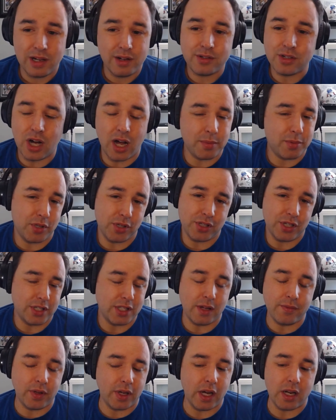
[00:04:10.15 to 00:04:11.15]
Topps just
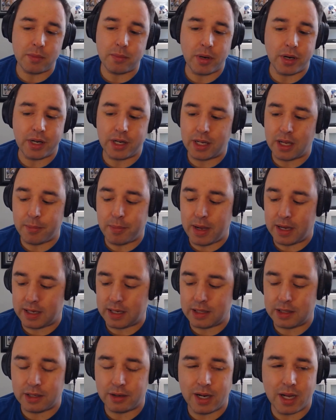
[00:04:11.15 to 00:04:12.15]
doesn't have the kind of money to get back
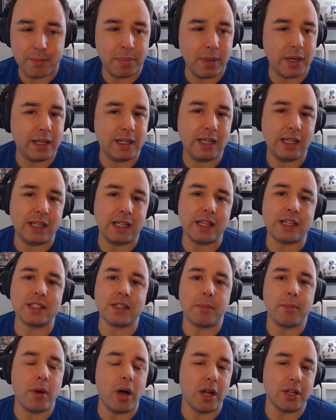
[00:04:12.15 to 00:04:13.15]
in there. And Panini is
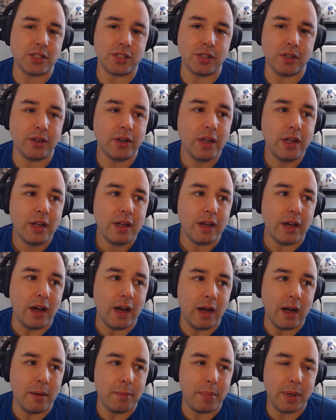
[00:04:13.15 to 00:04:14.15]
a monster.
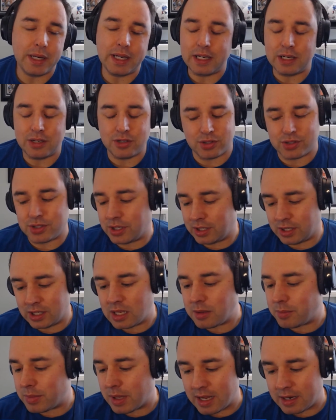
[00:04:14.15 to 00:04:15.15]
Panini's just going to
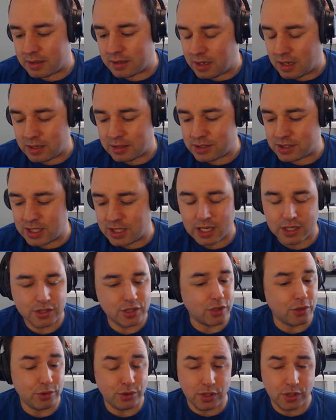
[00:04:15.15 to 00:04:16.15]
keep that and stay
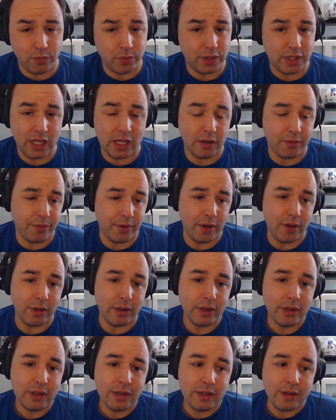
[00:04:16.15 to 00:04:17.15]
exclusive with the
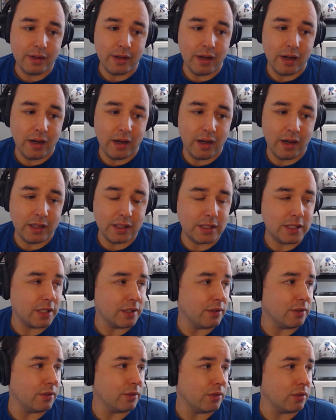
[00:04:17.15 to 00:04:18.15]
NFL
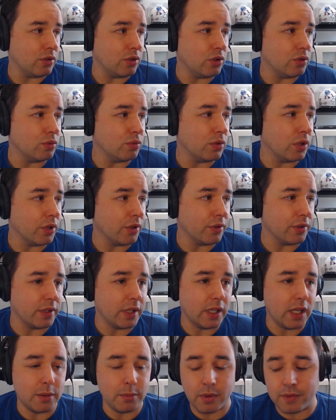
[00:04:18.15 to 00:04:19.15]
until you learn
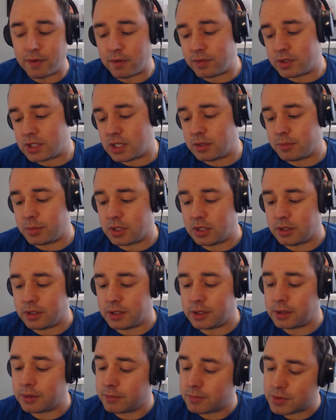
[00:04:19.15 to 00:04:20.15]
the name of every team in the
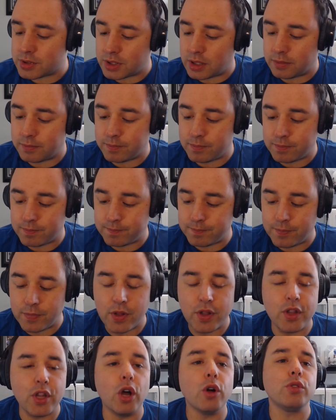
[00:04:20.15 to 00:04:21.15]
league. So
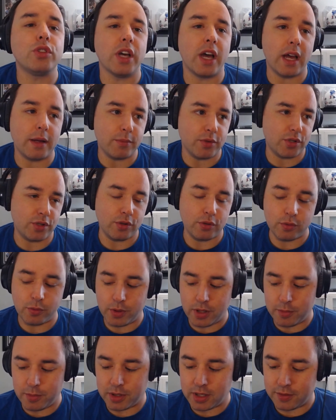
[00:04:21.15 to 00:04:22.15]
no time soon will
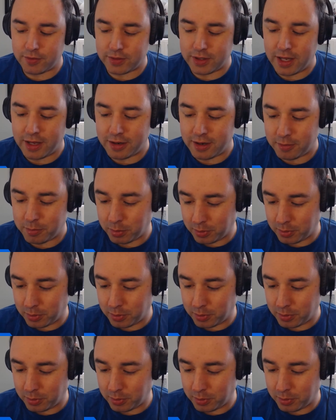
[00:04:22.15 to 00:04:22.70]
they be giving that up.